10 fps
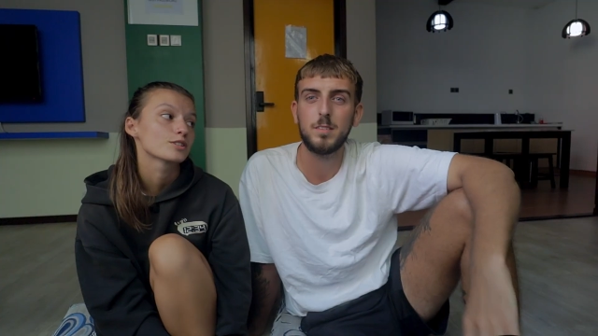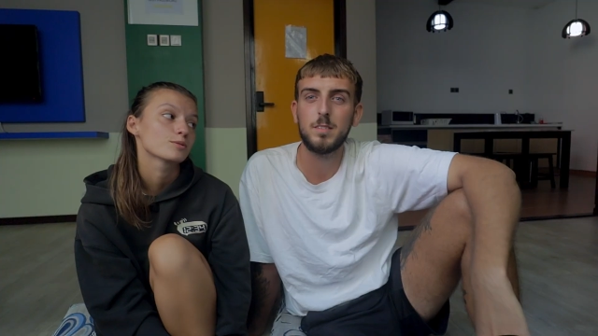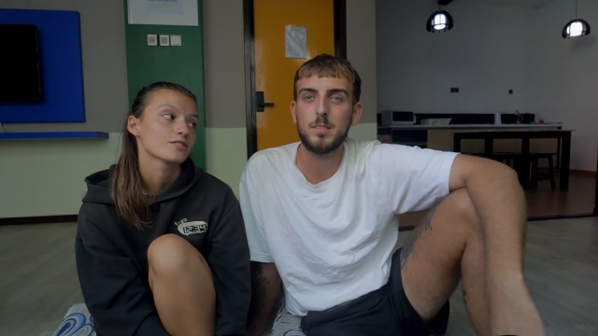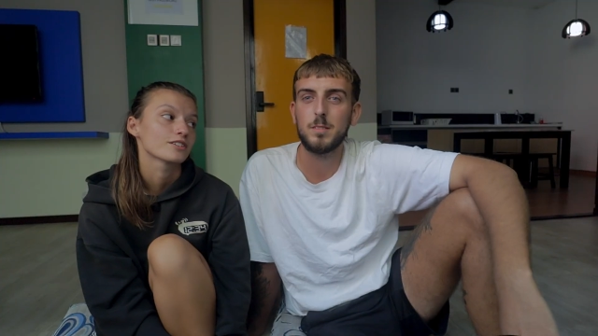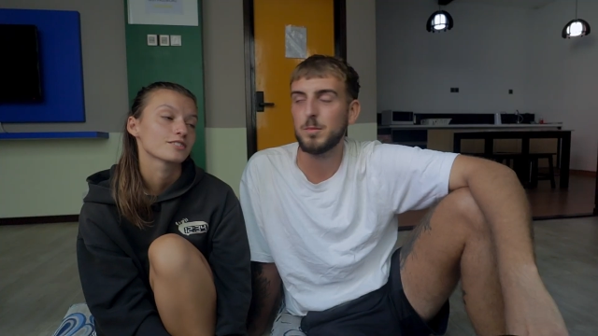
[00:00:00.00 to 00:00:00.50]
Speaker 1: That's
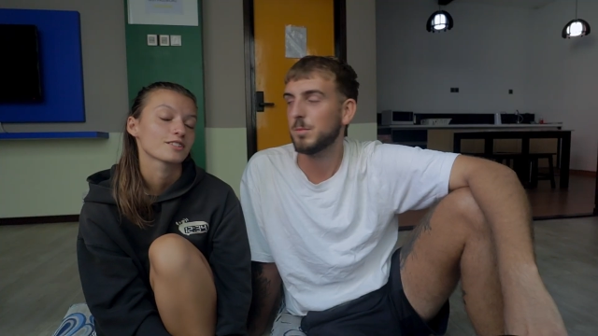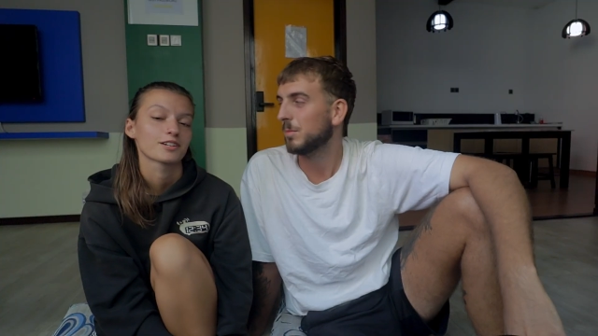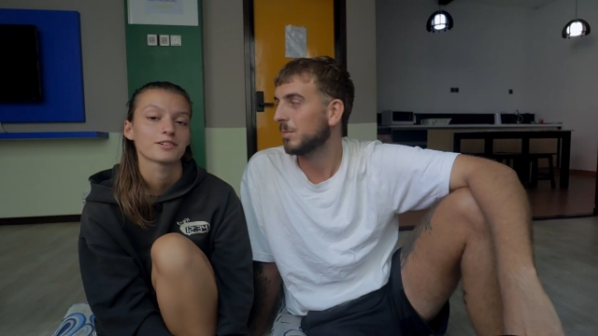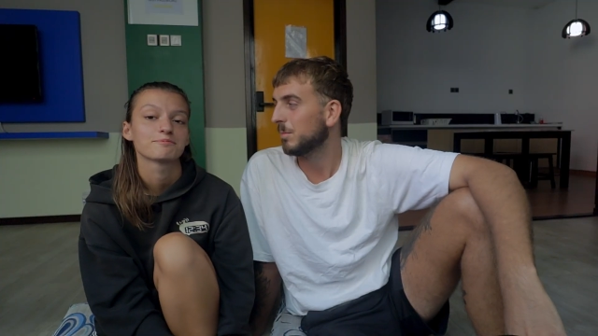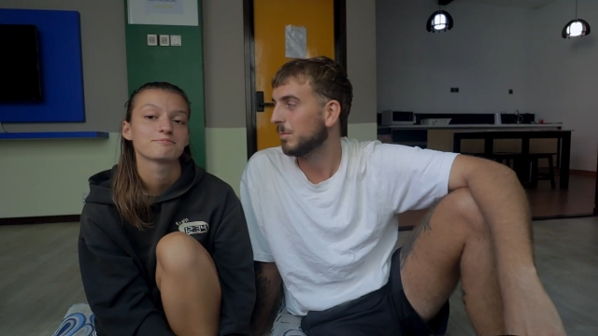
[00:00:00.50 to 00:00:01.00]
what they
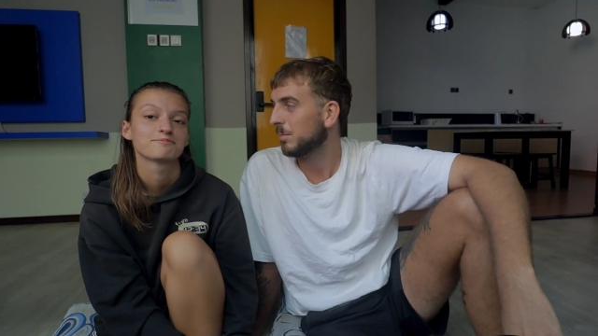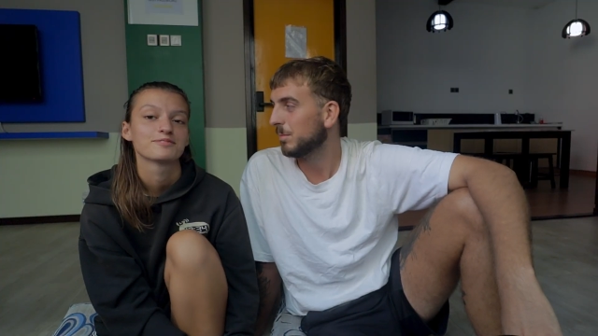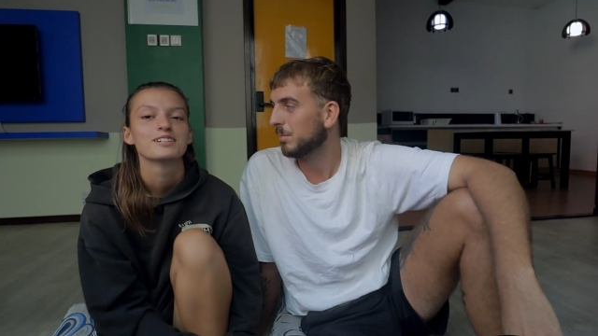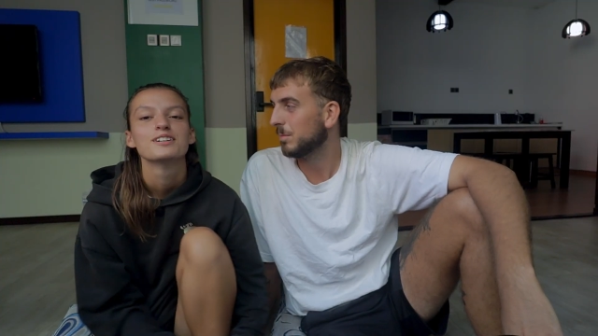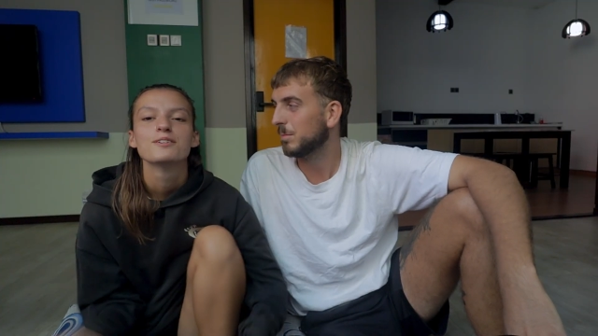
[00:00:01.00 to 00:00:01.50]
say.
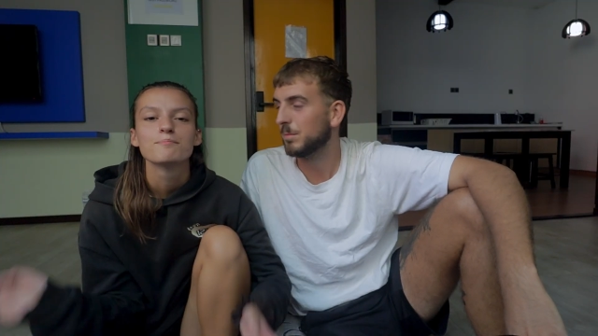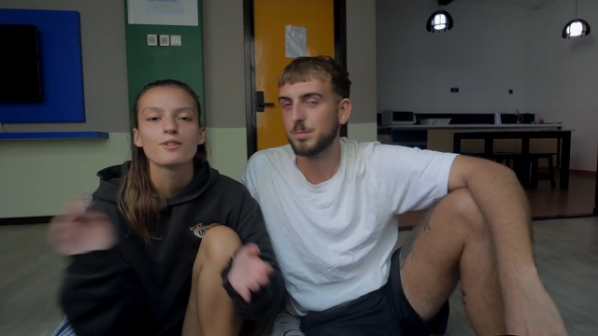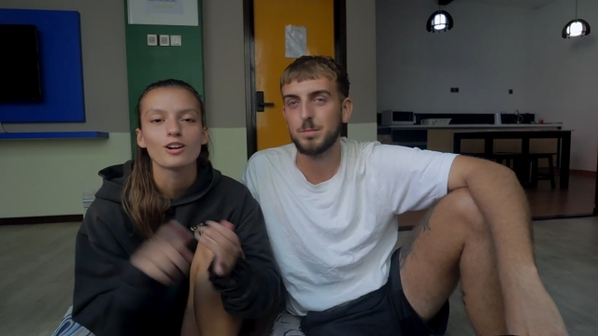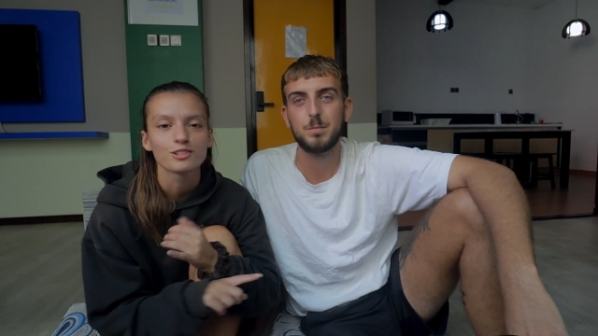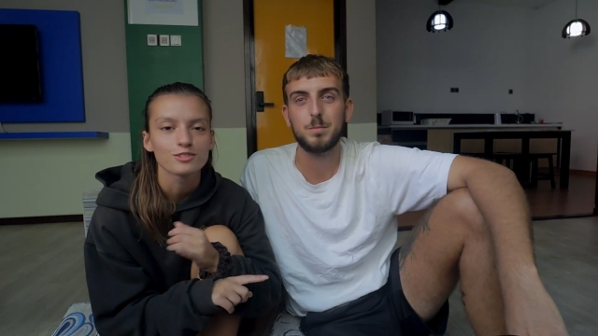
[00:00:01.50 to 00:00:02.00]
But
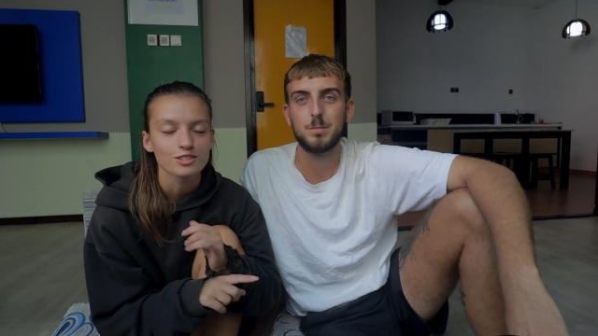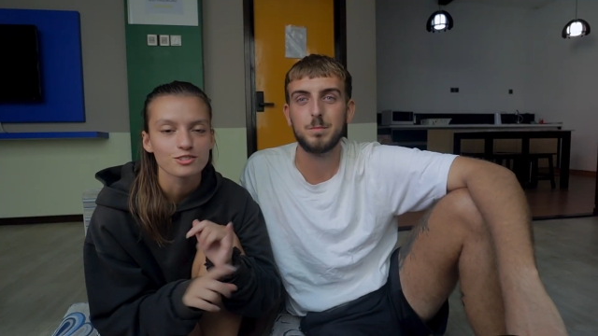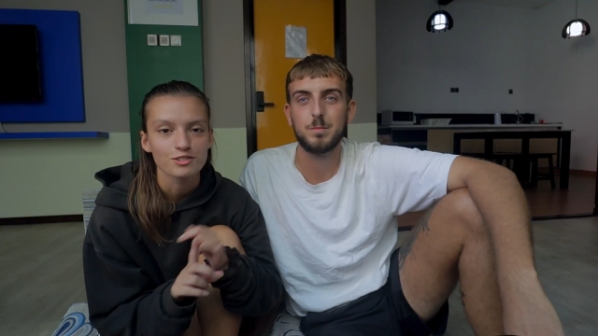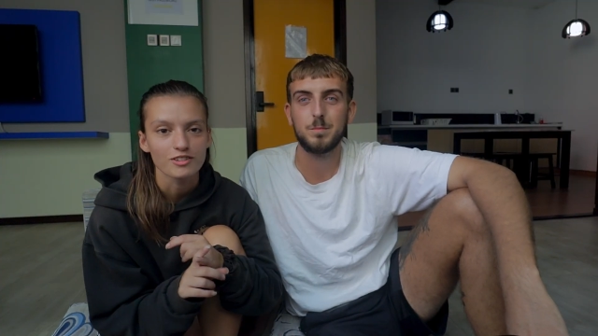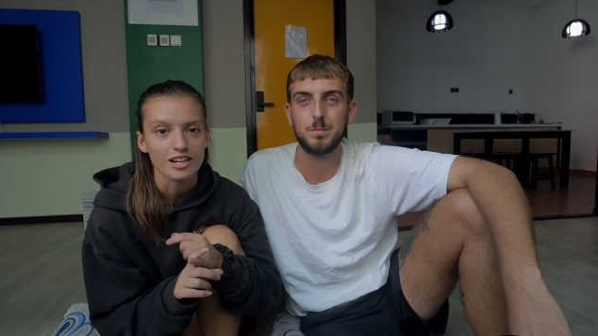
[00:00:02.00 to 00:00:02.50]
I also
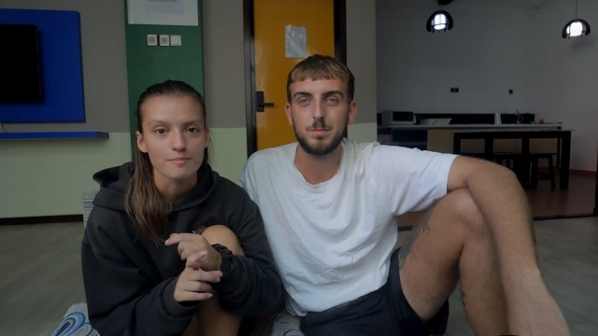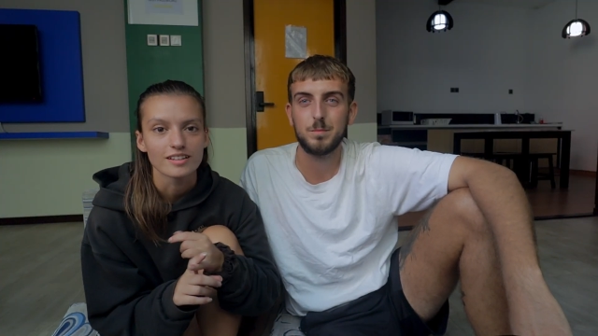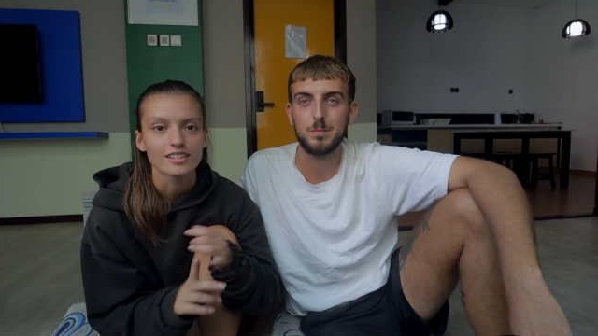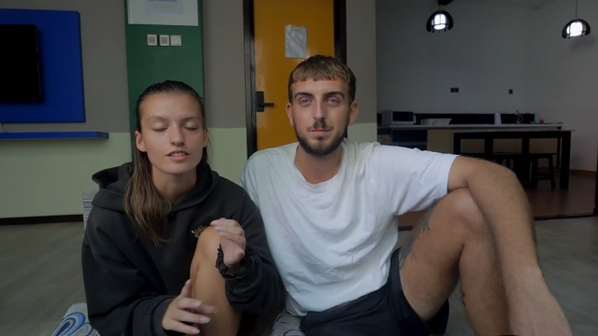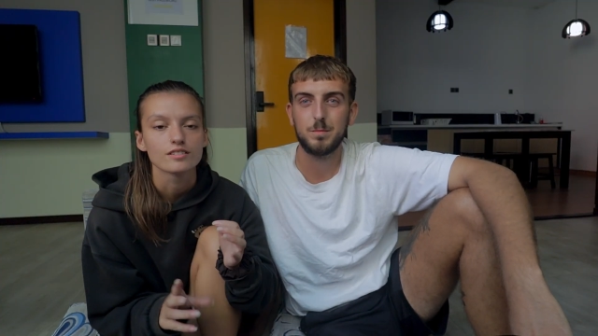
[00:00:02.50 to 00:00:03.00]
do
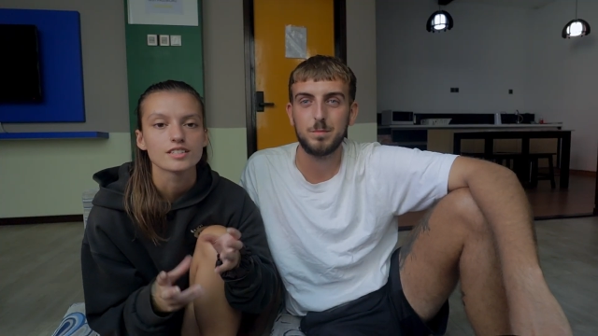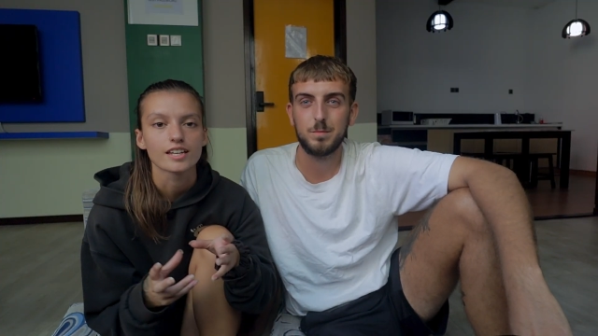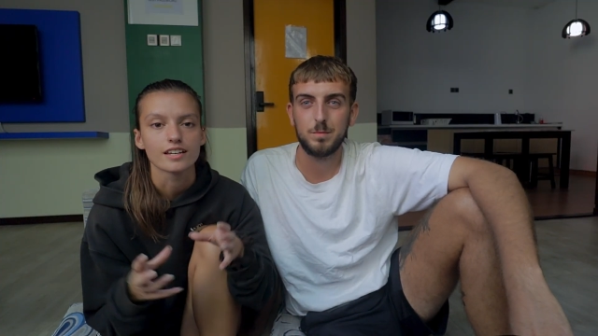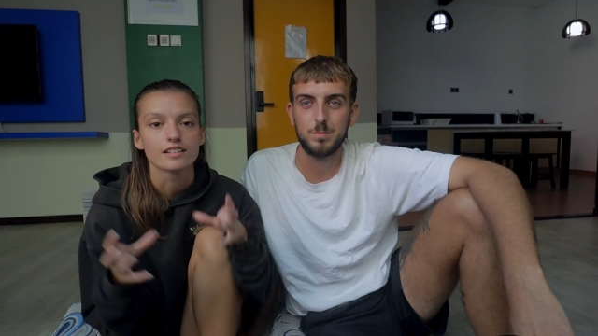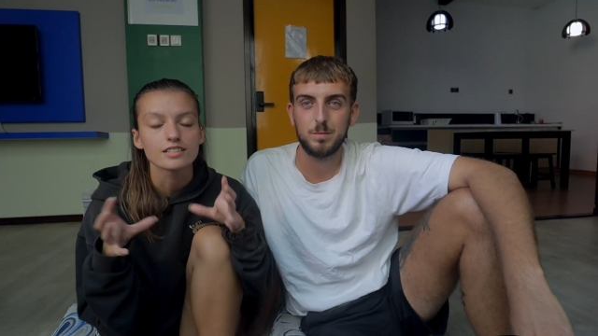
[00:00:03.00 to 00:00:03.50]
recommend that you
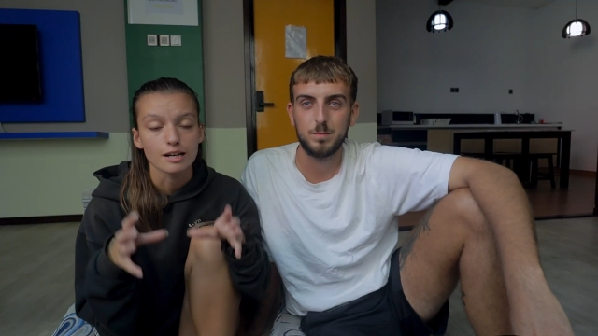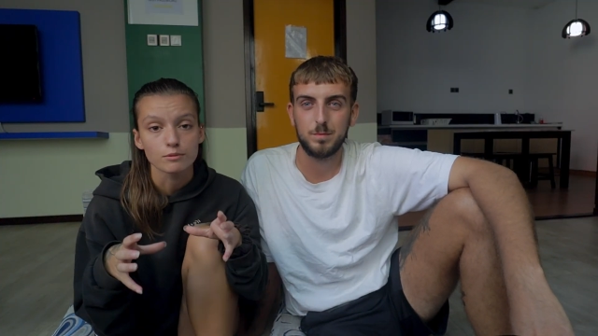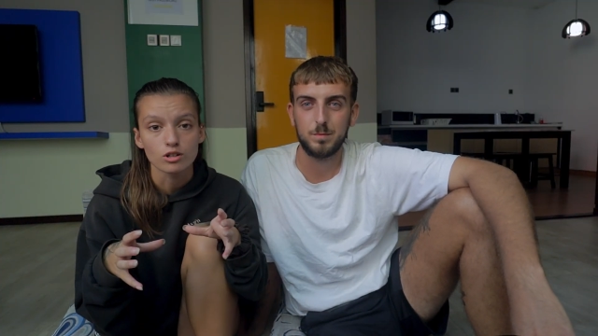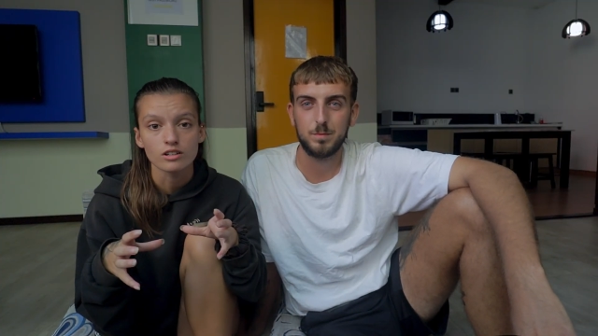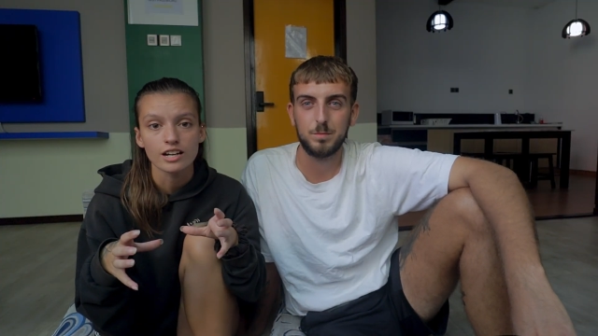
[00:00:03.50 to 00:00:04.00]
stay in Tam
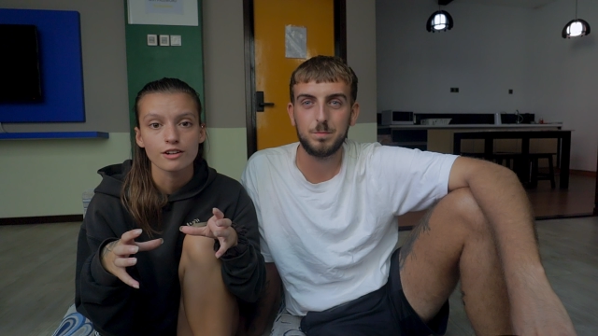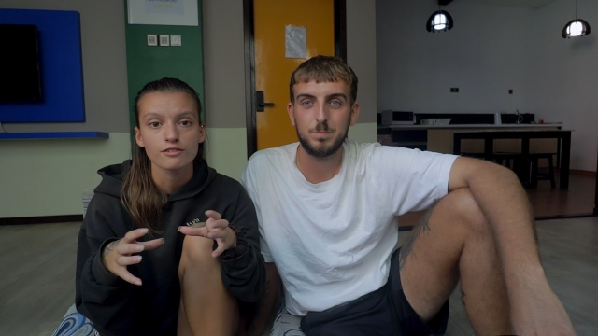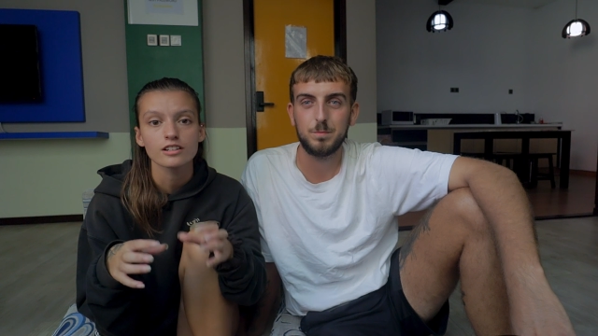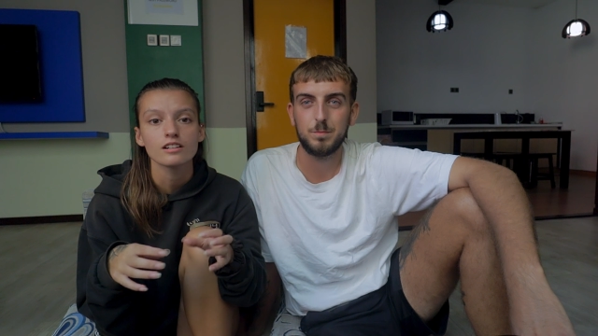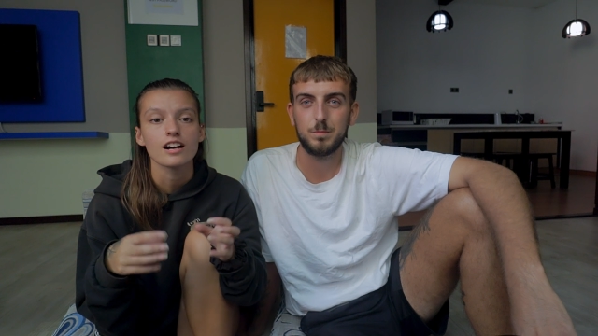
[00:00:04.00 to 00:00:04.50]
Coc area